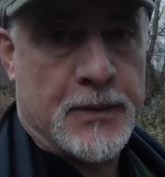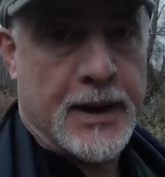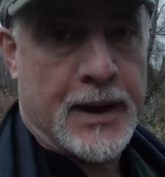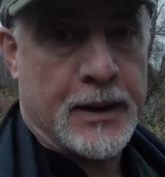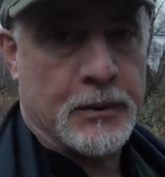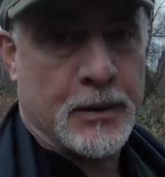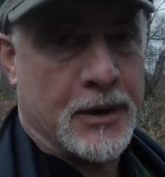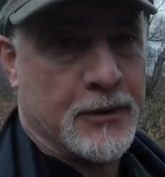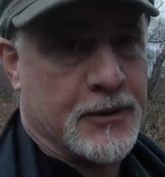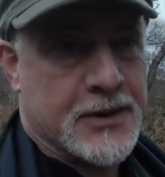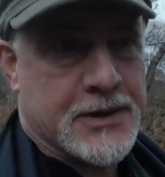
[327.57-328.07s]

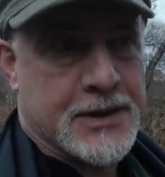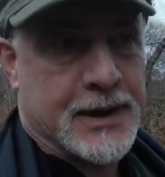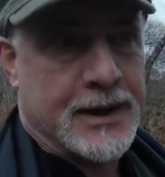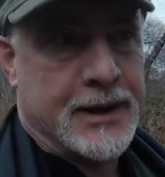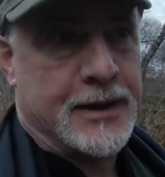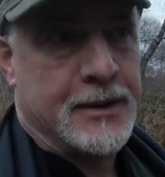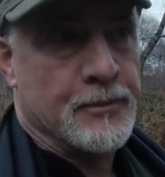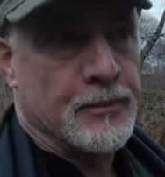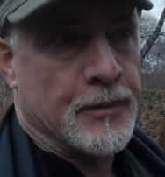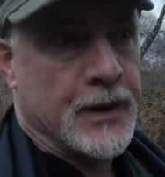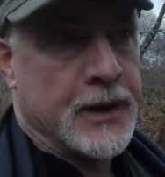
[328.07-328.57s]
Then, well,
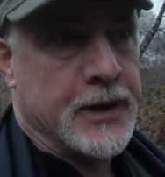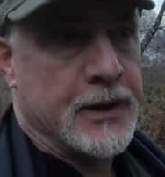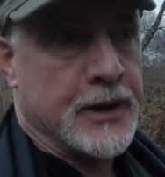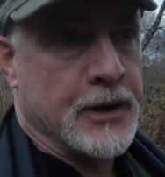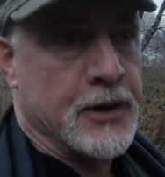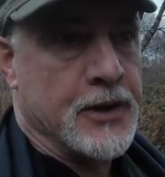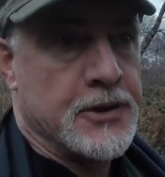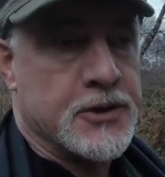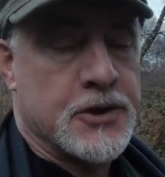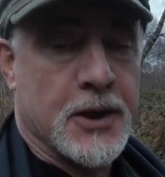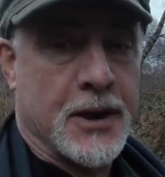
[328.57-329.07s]
obviously, you know,
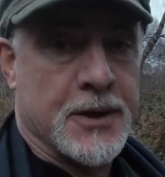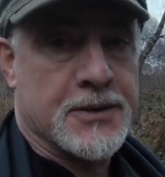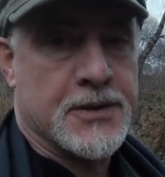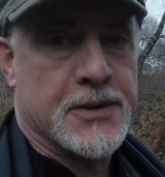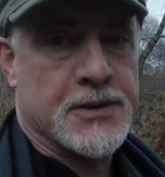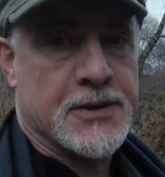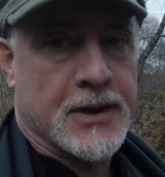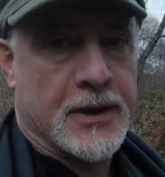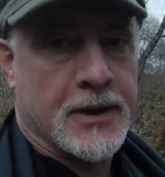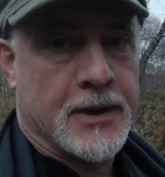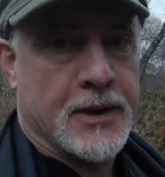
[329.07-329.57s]

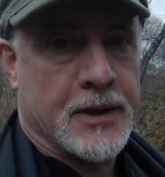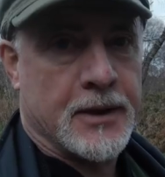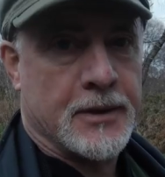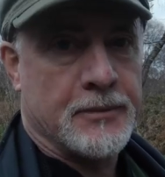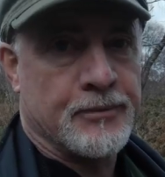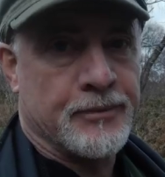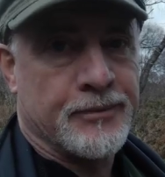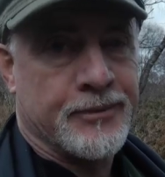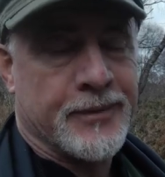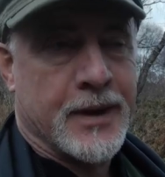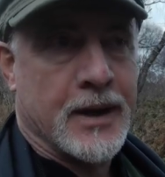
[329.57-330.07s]
chances are,
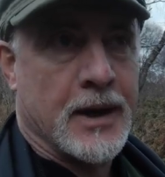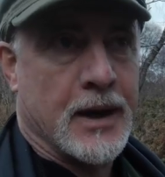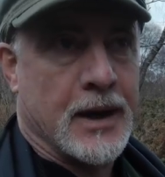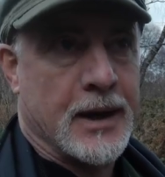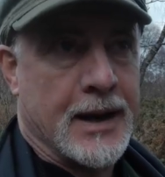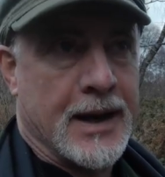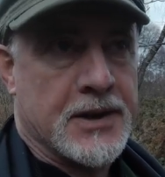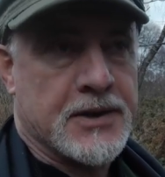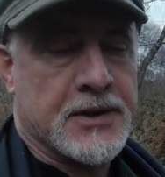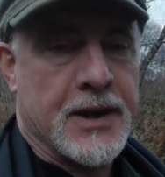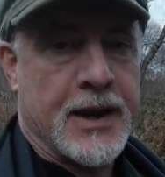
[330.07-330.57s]

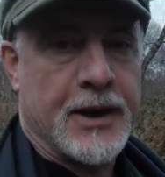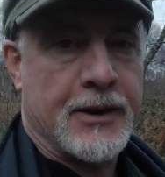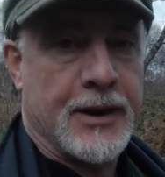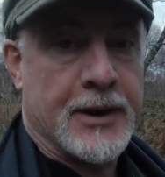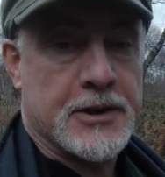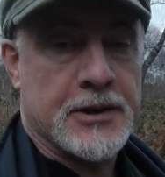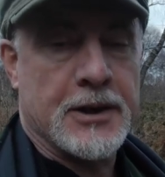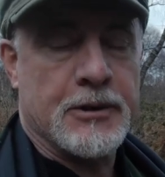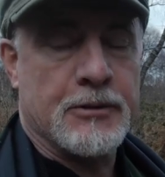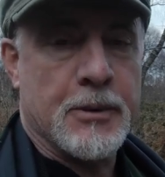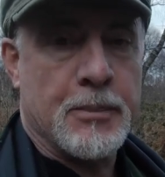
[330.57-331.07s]
unless they are
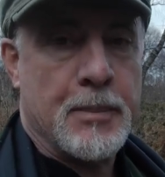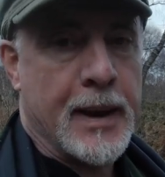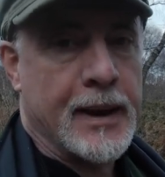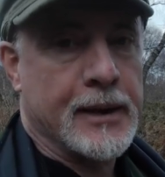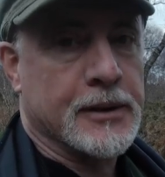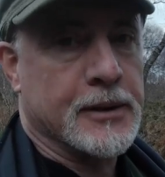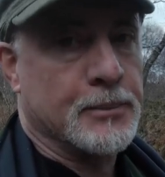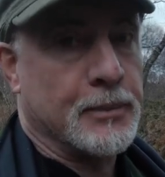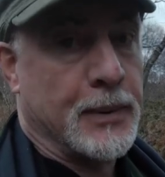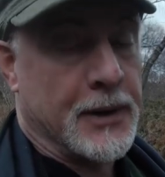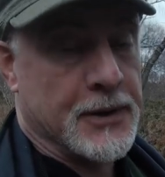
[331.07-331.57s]
actually
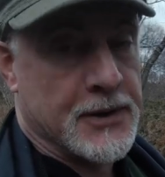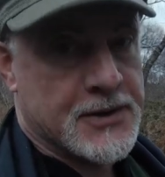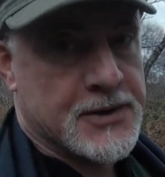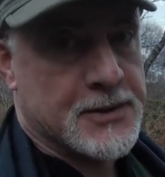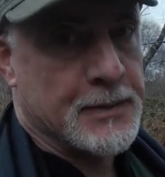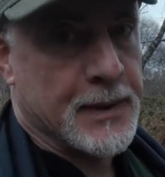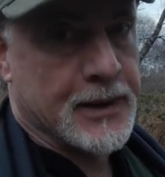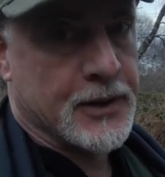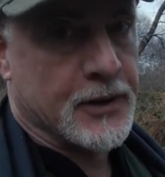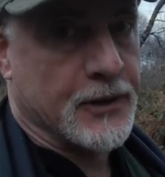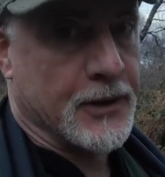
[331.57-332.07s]
repelled by the
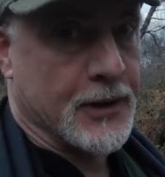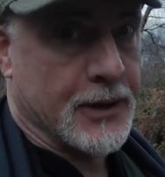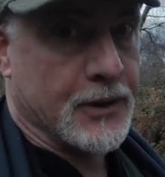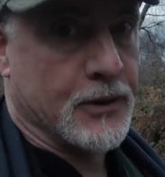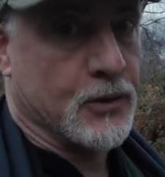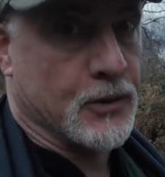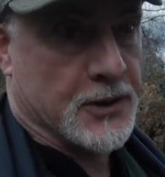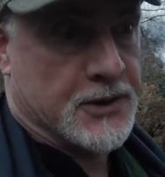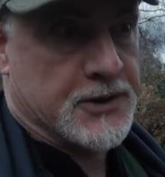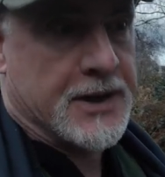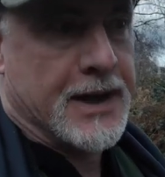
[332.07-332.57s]
smell
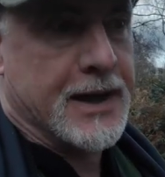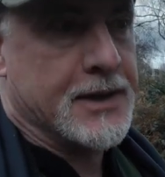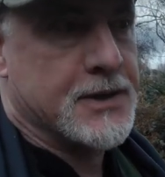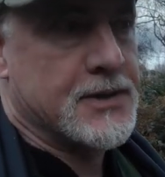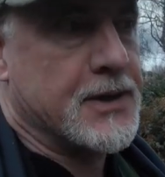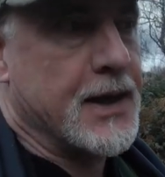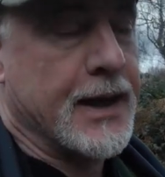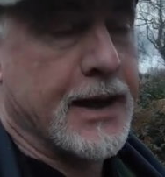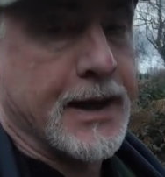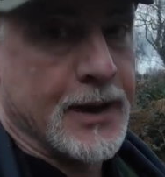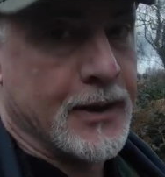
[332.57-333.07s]
or the
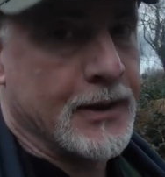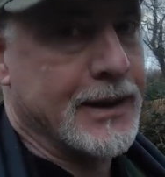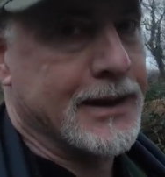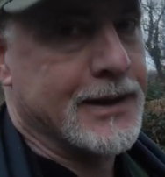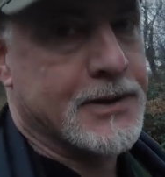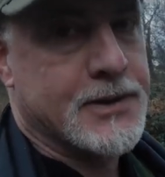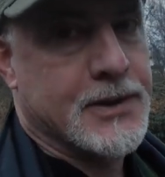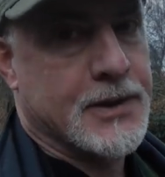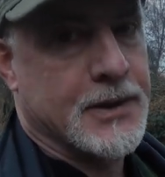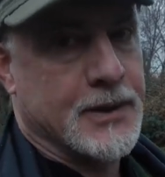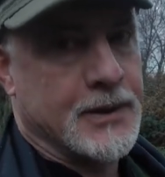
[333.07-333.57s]
taste, they're
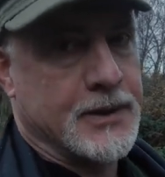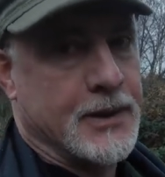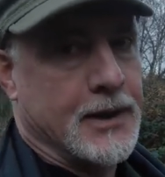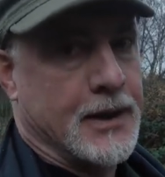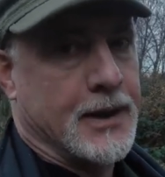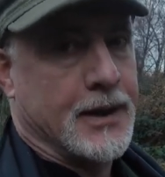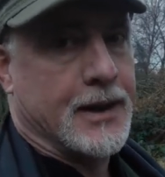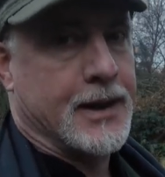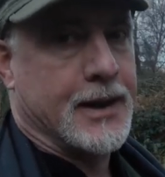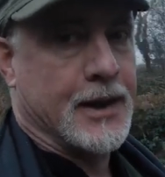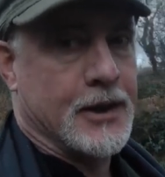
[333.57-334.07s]
going to
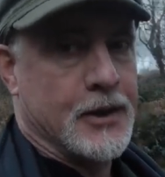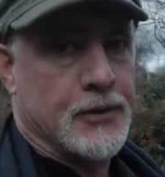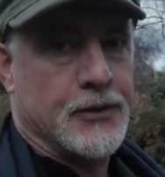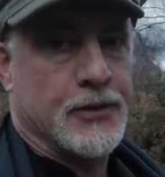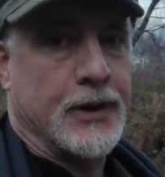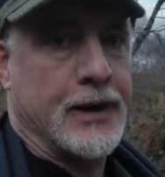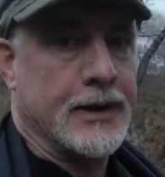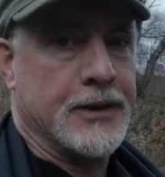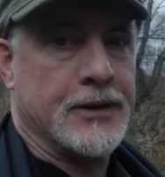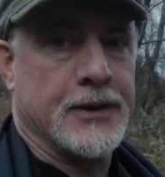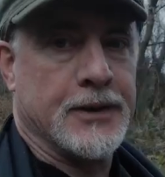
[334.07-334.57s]
go
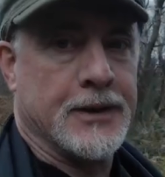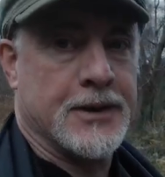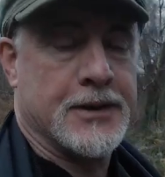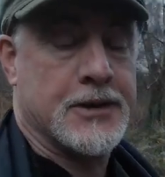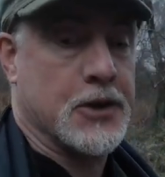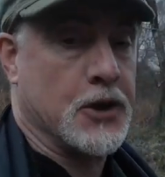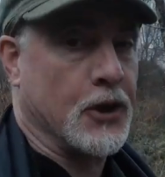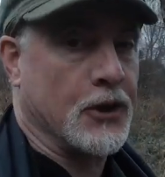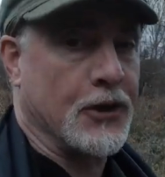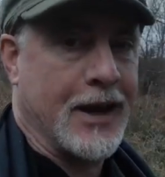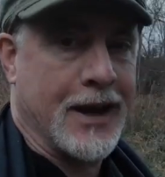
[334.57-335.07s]
for anything that's
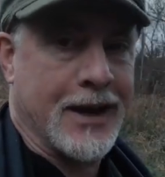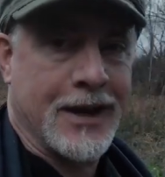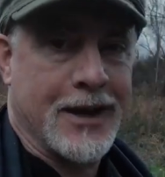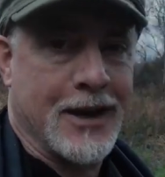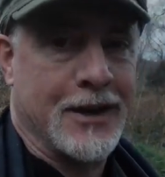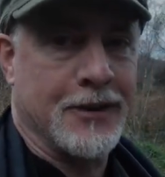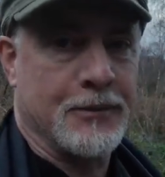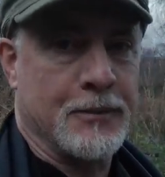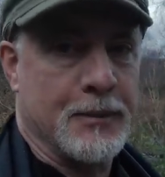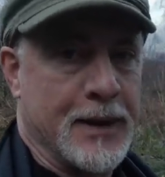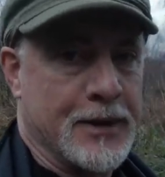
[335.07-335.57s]
got that
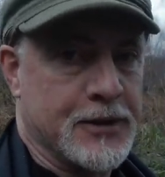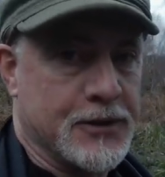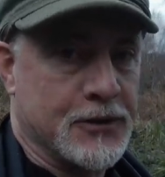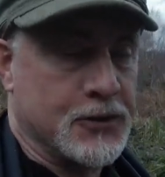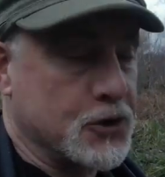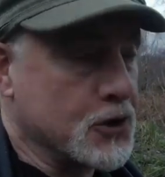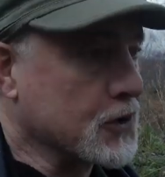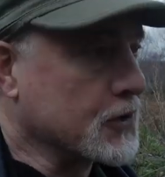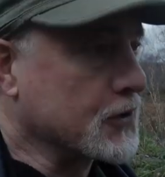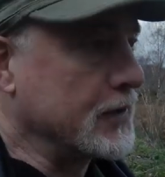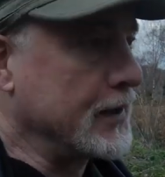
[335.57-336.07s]
kind of amount of
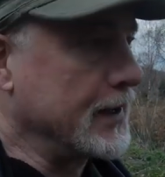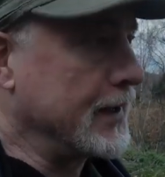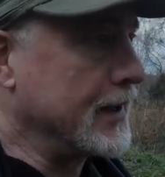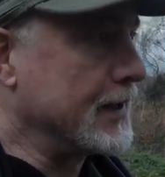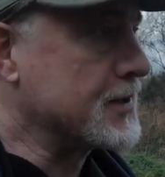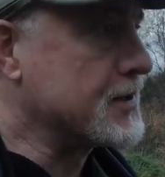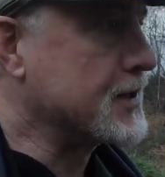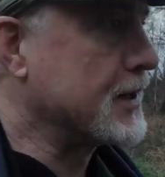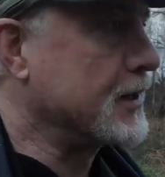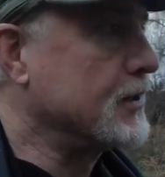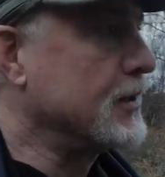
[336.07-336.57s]
sugar in it.
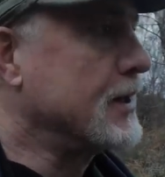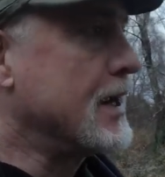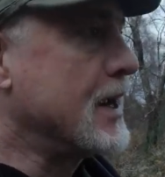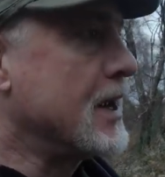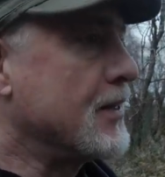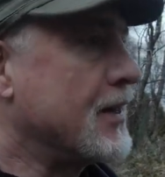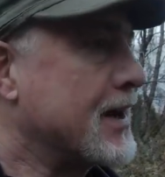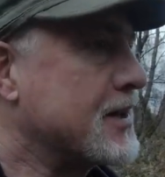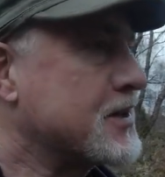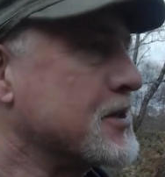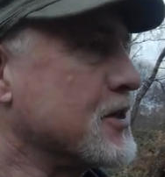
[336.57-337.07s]
So
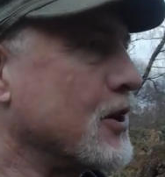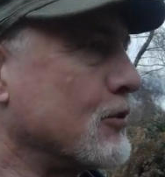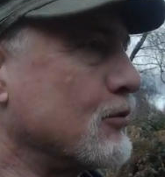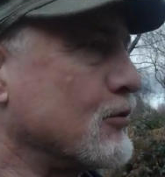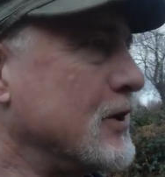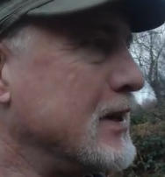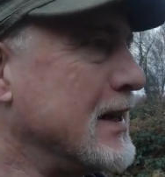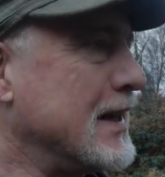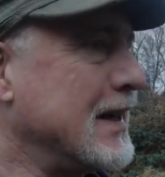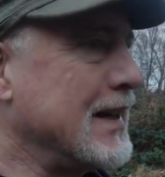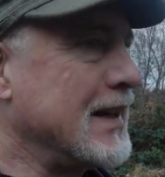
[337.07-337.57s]
that's not
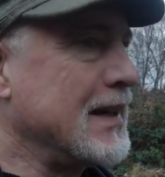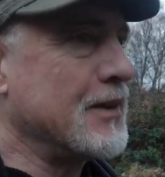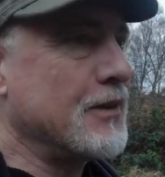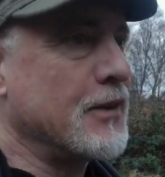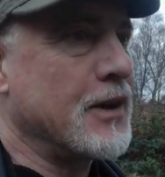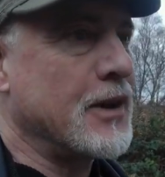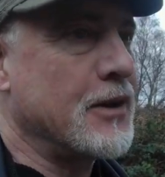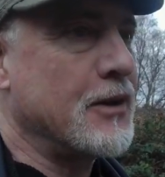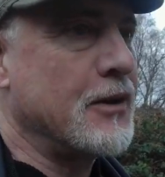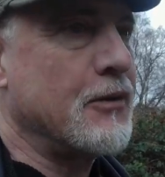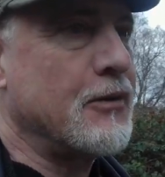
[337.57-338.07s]
really a,
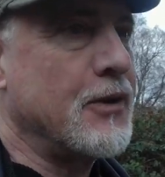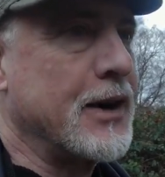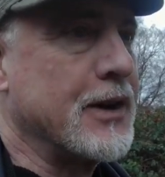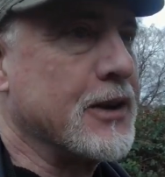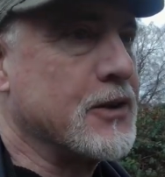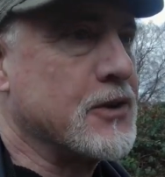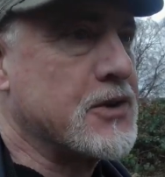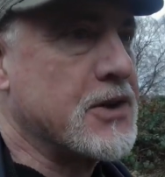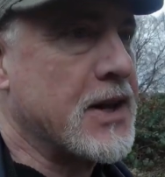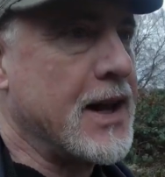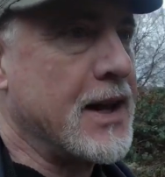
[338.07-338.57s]
a very
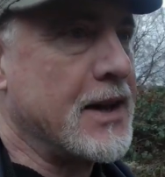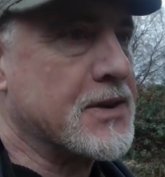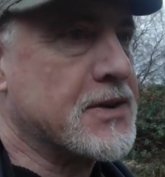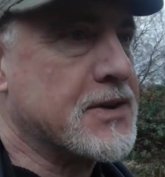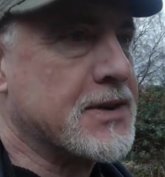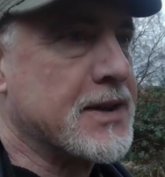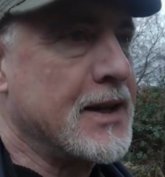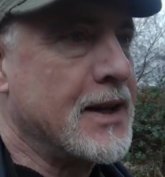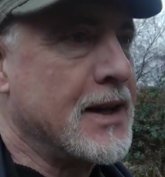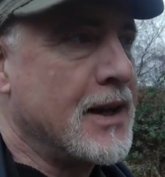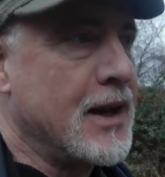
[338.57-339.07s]
good test.